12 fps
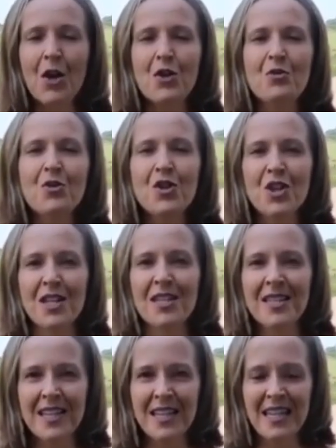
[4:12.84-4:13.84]
You
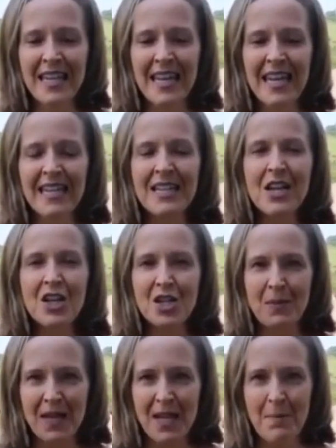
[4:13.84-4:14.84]
just need
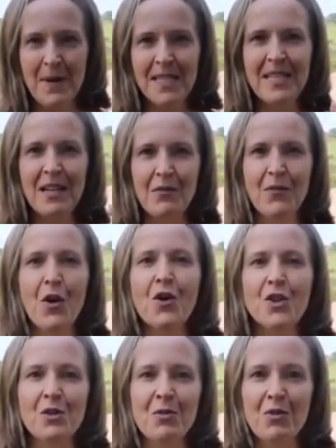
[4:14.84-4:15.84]
to be committed and
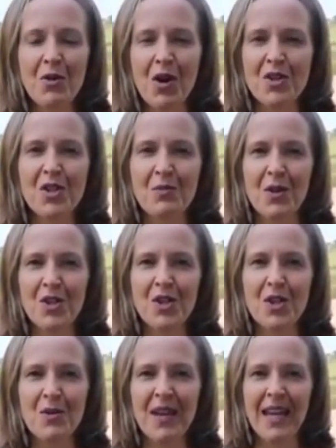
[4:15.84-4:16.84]
focused with regards to what
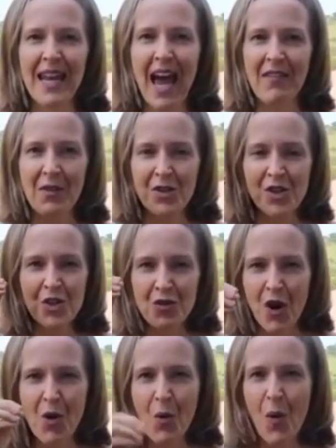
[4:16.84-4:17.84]
you're doing and have a
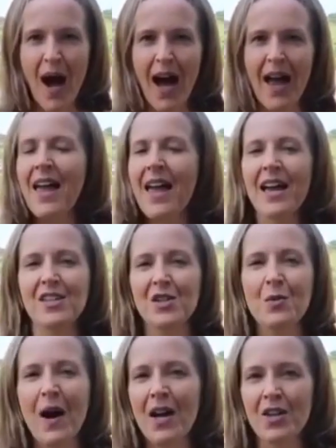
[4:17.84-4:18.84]
strong why as
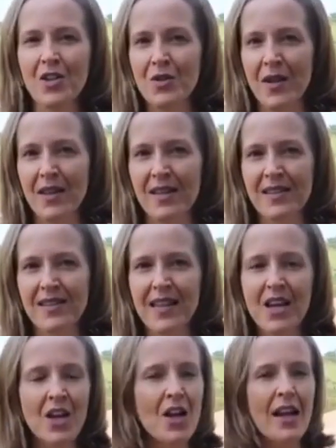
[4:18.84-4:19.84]
to why you're doing
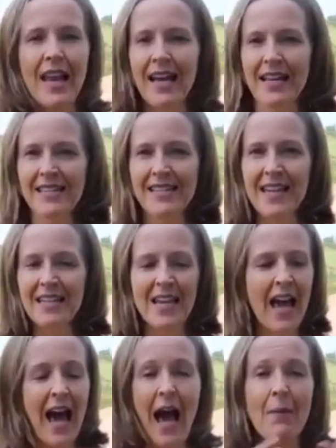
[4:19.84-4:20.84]
this. Like I said,
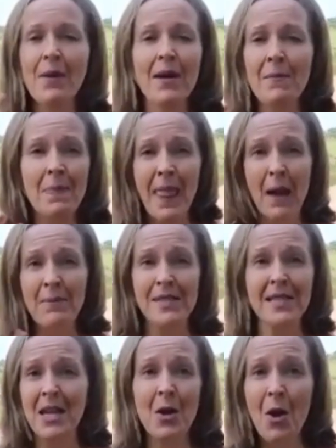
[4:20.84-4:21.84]
I'm a
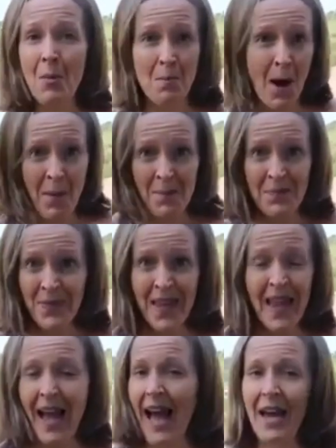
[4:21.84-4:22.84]
stay-at-home mom.
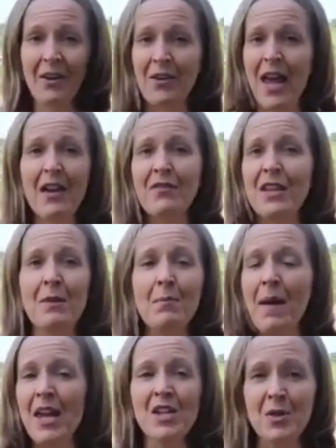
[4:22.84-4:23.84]
I don't have any
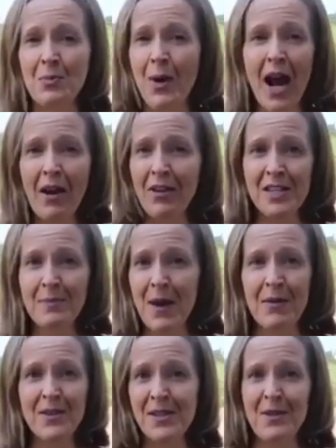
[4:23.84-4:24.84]
major prior
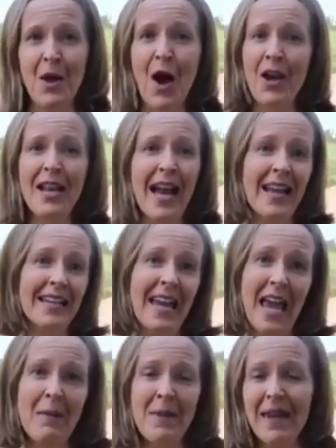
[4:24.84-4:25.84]
experience in the online
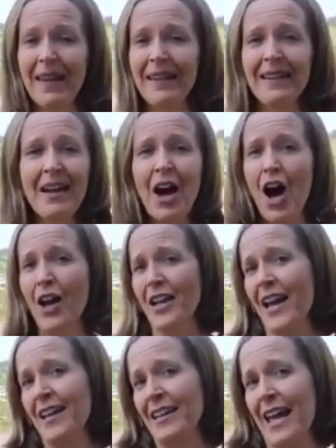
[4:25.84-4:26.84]
gaming,
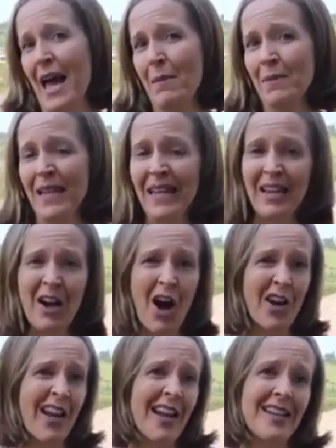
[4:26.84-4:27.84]
online gambling,
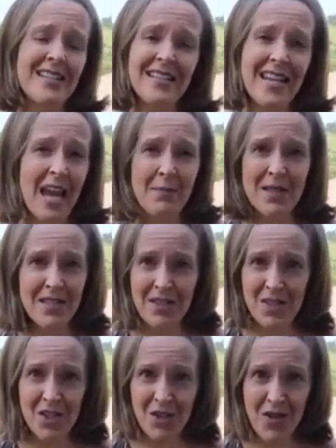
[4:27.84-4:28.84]
online entertainment
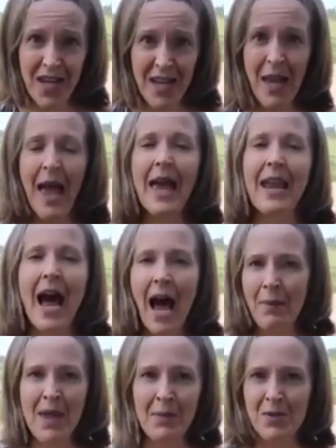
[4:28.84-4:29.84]
industry, and
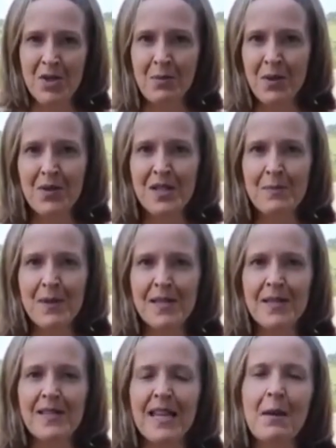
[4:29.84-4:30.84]
I'm able to build this
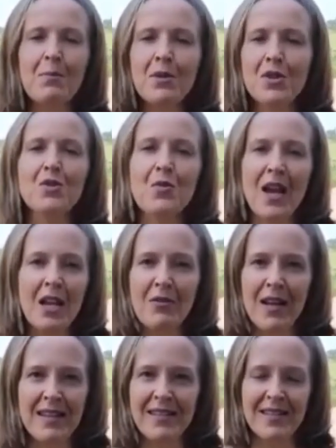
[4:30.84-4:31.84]
business and build it really,
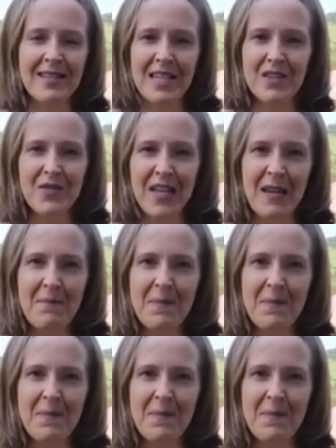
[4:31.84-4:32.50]
really successfully.